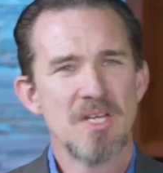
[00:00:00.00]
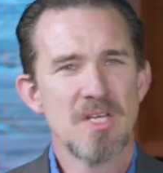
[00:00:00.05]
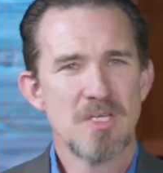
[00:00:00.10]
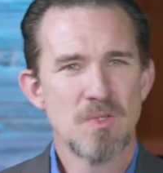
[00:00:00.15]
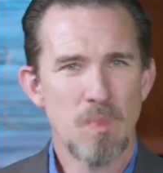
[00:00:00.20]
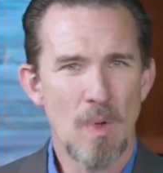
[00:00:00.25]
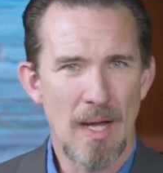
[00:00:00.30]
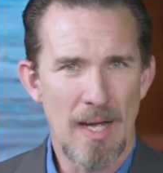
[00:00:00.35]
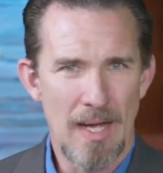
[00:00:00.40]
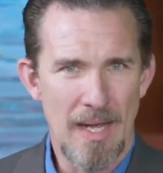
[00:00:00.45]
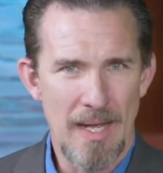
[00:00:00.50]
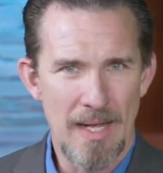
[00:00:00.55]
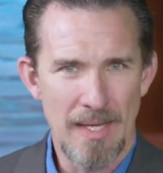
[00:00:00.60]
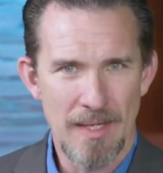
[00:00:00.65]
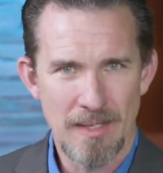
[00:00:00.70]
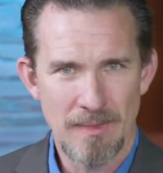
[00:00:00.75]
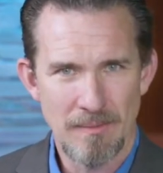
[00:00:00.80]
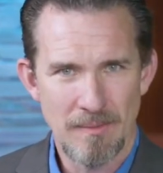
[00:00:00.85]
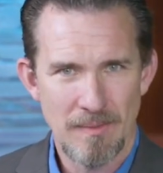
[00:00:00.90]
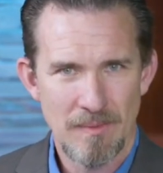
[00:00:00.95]
is why
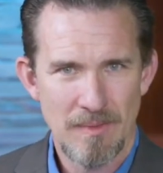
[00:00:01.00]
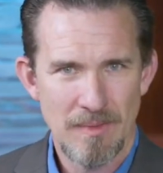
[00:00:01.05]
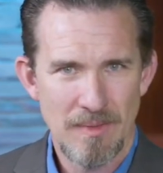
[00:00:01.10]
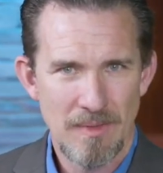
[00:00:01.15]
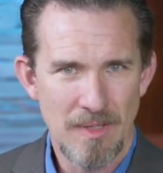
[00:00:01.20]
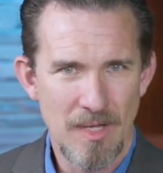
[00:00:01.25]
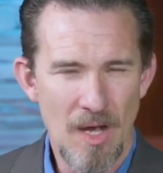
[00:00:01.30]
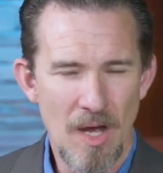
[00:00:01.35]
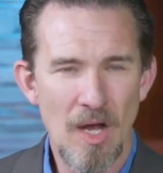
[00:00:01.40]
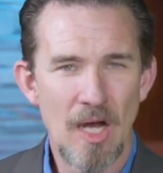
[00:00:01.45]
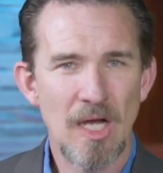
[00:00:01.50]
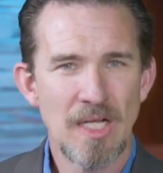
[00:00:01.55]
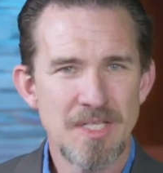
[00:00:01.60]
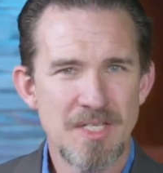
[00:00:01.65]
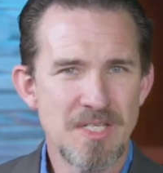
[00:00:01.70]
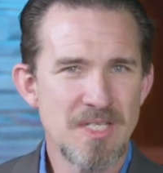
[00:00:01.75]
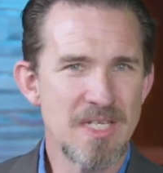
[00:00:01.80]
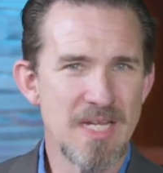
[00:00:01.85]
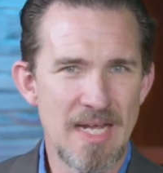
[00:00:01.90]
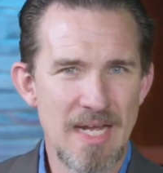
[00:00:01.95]
God
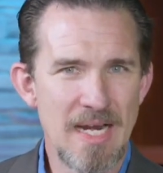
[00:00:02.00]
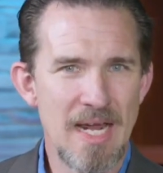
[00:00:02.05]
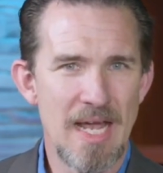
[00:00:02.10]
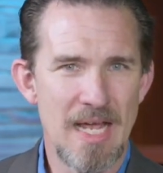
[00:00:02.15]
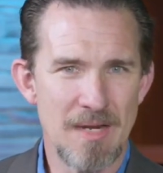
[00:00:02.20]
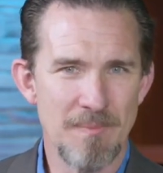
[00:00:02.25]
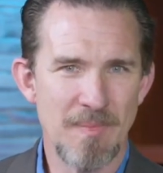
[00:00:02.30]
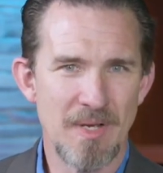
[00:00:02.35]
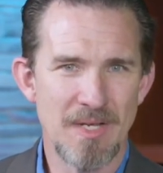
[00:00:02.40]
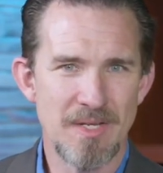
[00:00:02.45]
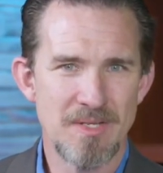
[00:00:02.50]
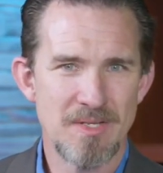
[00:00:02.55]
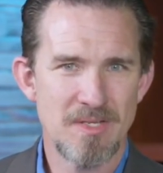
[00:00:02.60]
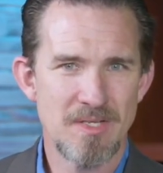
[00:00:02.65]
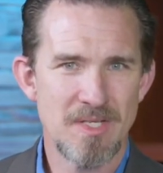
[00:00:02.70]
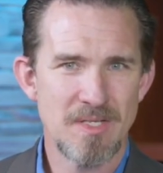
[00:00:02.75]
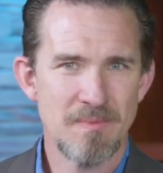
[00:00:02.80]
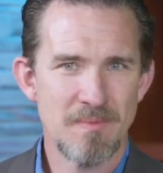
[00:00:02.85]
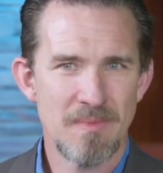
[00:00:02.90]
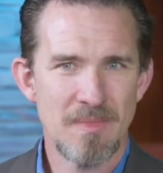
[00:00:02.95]
sent
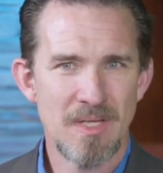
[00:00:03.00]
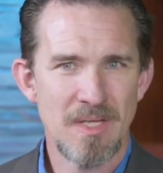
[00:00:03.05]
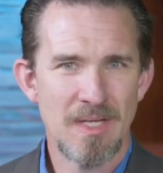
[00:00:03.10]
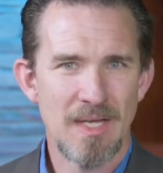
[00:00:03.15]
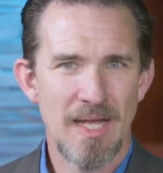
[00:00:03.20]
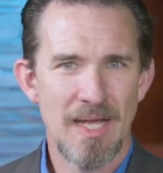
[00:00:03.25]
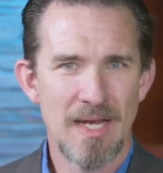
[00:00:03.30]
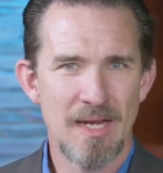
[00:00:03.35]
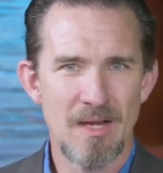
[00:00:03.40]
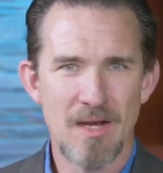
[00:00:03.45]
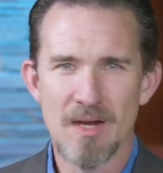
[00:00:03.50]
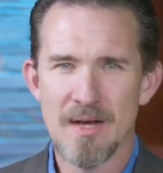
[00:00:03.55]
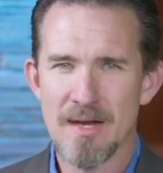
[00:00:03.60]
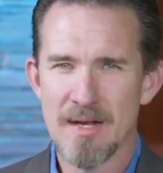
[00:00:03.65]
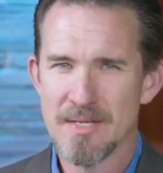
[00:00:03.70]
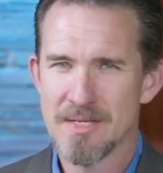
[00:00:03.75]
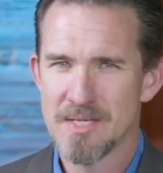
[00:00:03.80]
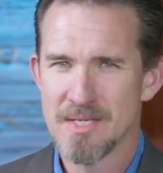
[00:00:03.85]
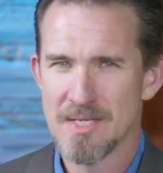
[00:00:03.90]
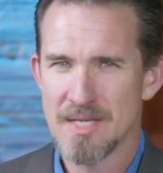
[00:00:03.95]
Amos, and
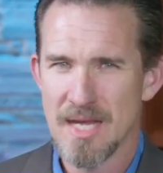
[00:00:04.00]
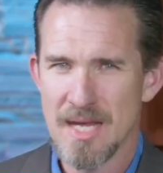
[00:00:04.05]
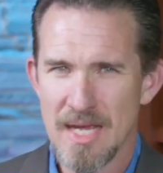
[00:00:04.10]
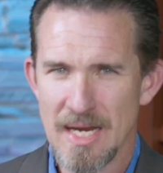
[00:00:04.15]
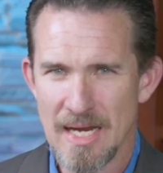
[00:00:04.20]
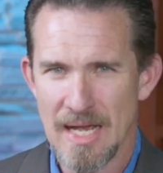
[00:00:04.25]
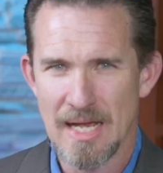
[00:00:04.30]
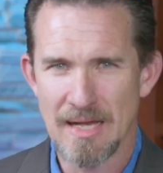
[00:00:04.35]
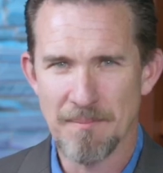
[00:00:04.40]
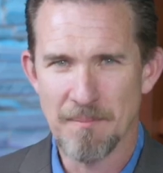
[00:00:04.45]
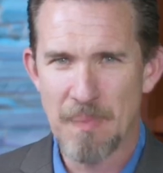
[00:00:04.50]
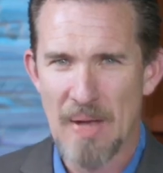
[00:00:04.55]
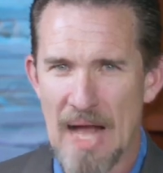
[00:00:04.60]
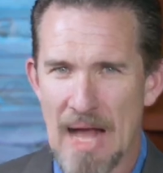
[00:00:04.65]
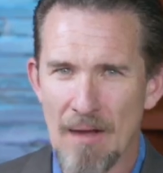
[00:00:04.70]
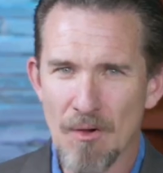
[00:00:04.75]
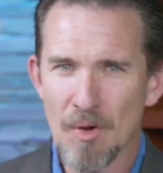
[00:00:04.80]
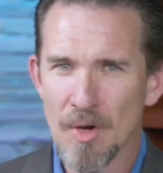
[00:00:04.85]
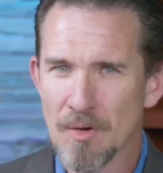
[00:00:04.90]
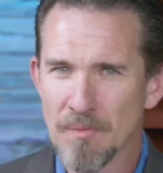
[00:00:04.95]
God sent a
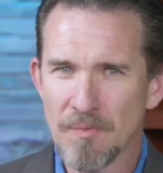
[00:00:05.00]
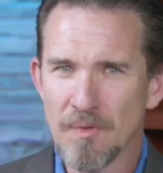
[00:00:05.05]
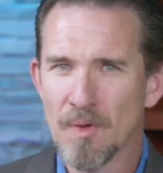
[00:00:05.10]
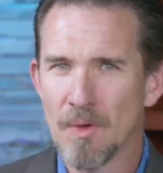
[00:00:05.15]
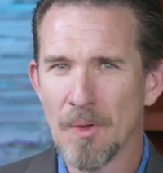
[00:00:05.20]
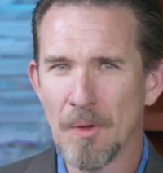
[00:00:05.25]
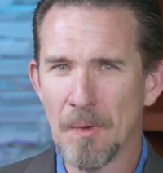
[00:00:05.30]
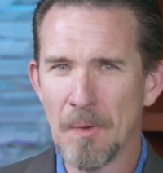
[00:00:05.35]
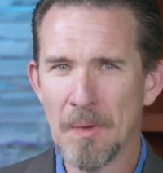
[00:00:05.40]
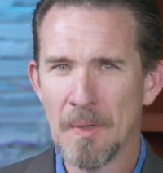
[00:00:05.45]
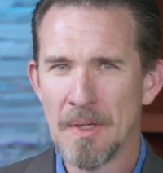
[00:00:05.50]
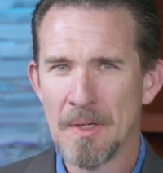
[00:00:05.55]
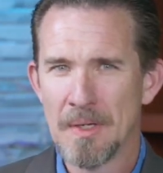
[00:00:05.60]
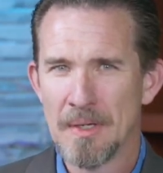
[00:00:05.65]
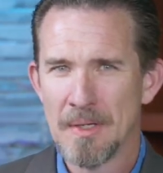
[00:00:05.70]
powerful,